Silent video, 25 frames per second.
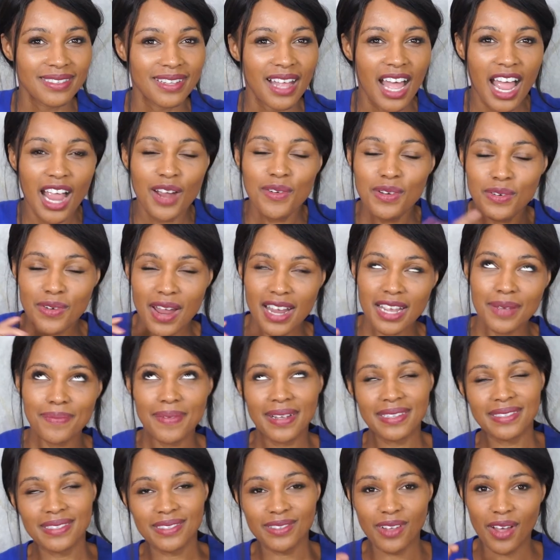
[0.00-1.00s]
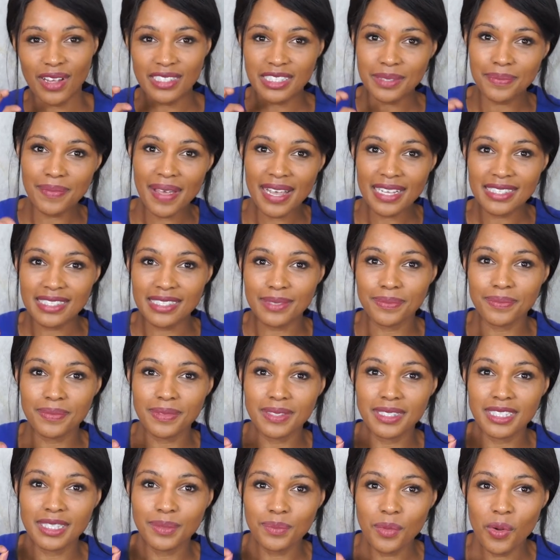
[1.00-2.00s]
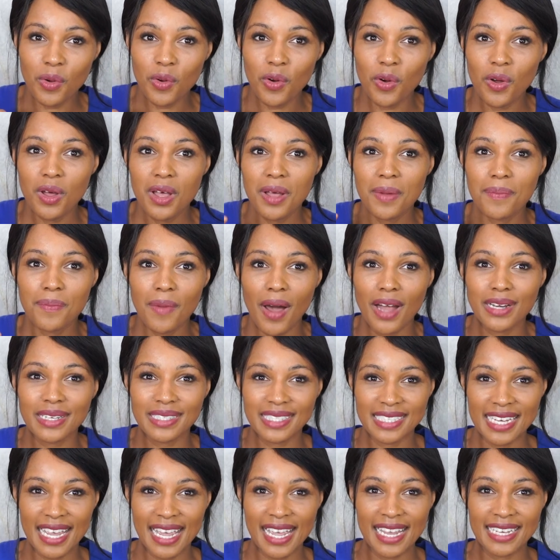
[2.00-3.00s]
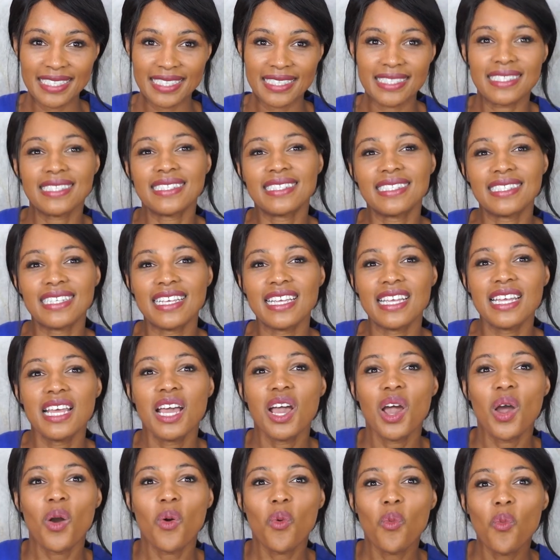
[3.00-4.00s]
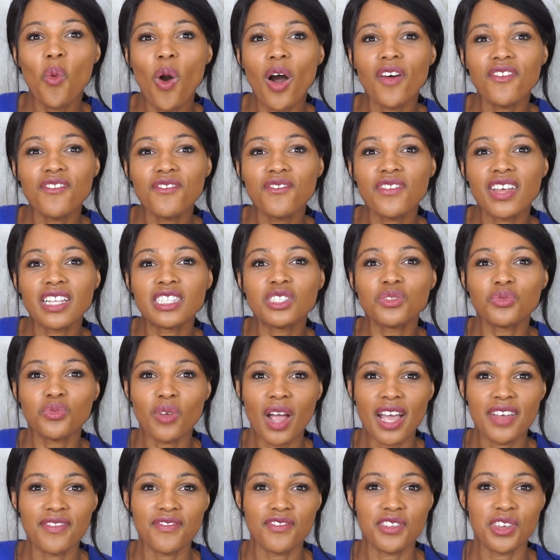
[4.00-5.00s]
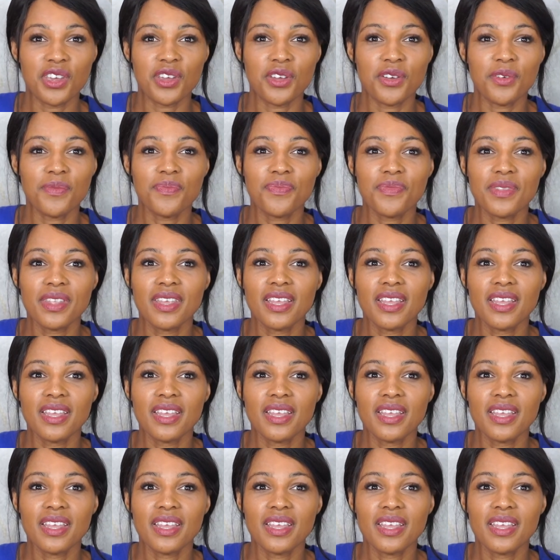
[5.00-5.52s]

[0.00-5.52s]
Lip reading: I would recommend starting to make some small, minor changes to see what fits right for you.